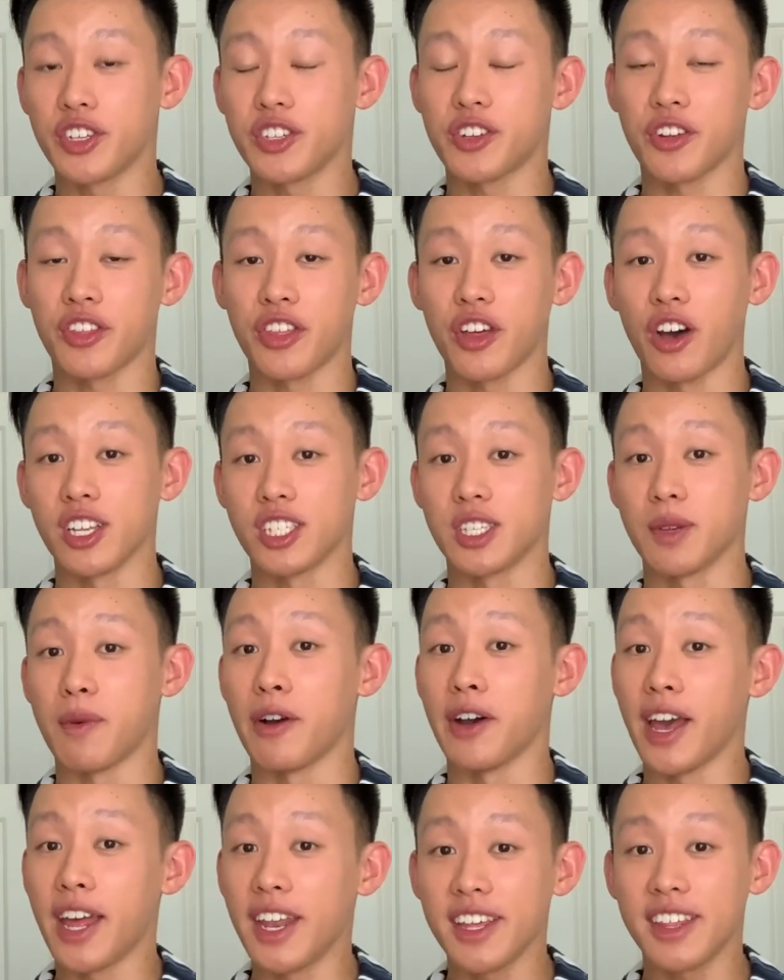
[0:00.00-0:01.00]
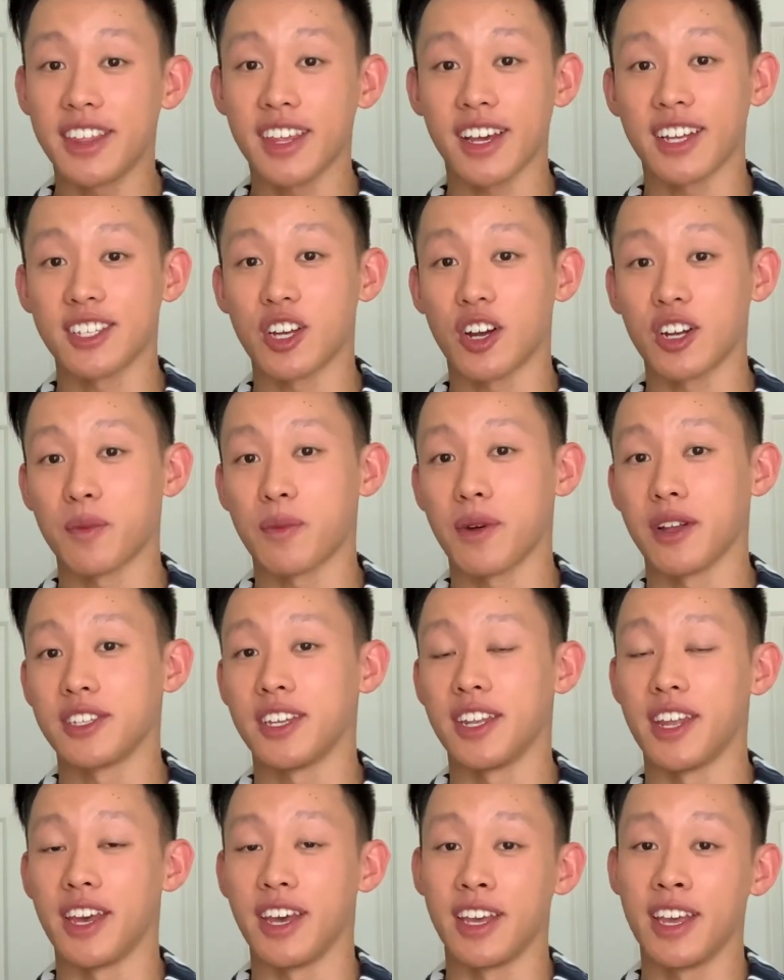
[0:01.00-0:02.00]
or thoughts about anything I talked about
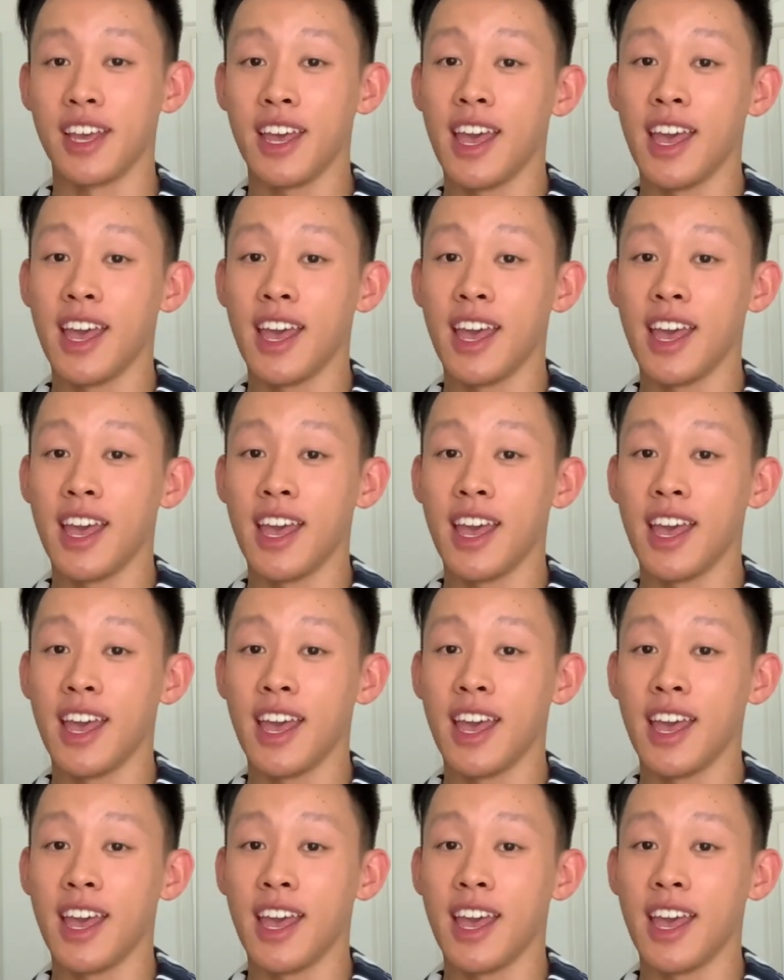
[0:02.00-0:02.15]
today,